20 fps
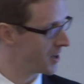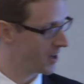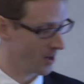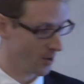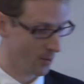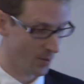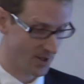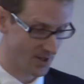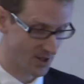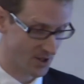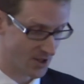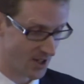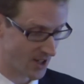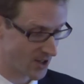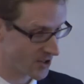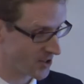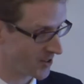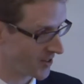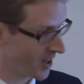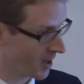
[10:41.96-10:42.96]
Uh, we
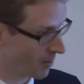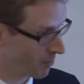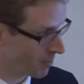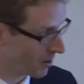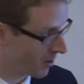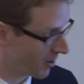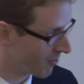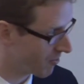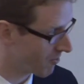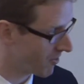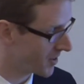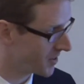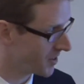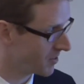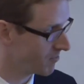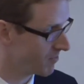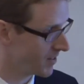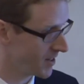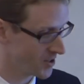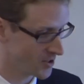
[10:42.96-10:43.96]
stitch in the
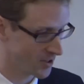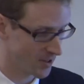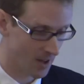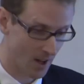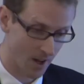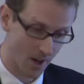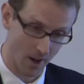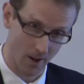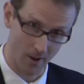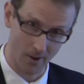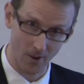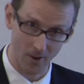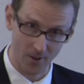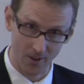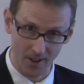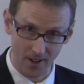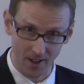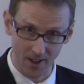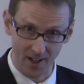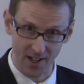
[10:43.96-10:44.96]
unperforated region along
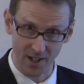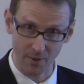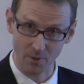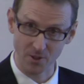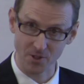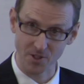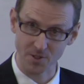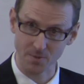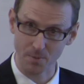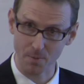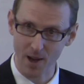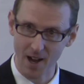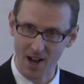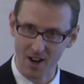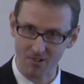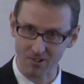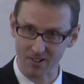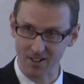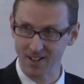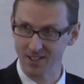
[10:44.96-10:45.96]
a line which is
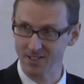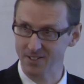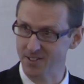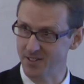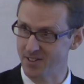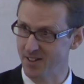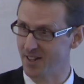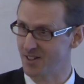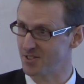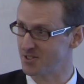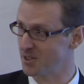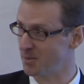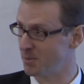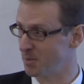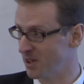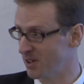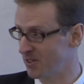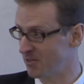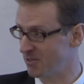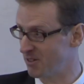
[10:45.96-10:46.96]
parallel to the edge of the
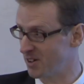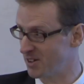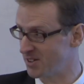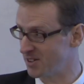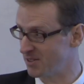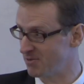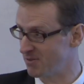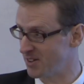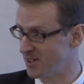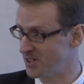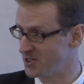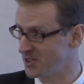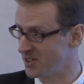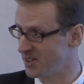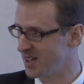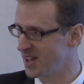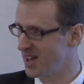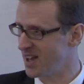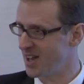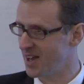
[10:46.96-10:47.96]
perforated region